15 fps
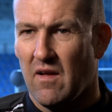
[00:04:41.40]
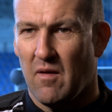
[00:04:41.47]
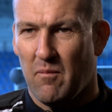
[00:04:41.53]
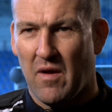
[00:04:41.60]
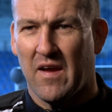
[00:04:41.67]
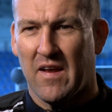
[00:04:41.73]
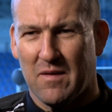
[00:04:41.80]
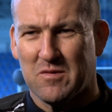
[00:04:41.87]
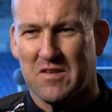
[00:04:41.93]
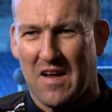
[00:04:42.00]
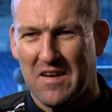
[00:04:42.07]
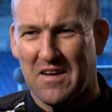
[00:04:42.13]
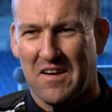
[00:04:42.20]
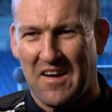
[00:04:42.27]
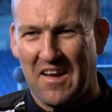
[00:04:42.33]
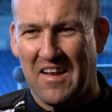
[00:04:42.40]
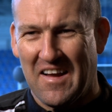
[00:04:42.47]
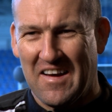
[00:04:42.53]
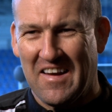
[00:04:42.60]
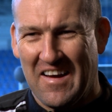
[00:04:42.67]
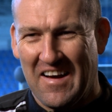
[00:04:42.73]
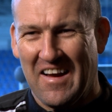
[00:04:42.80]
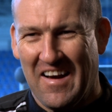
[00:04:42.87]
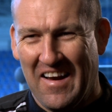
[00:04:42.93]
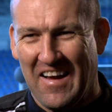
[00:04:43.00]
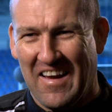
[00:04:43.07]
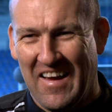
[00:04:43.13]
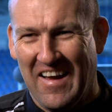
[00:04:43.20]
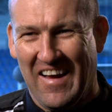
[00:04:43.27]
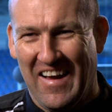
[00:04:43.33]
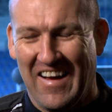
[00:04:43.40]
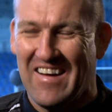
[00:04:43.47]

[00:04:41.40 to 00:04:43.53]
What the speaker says: I'm making him sound a great lad here, aren't I? Yeah.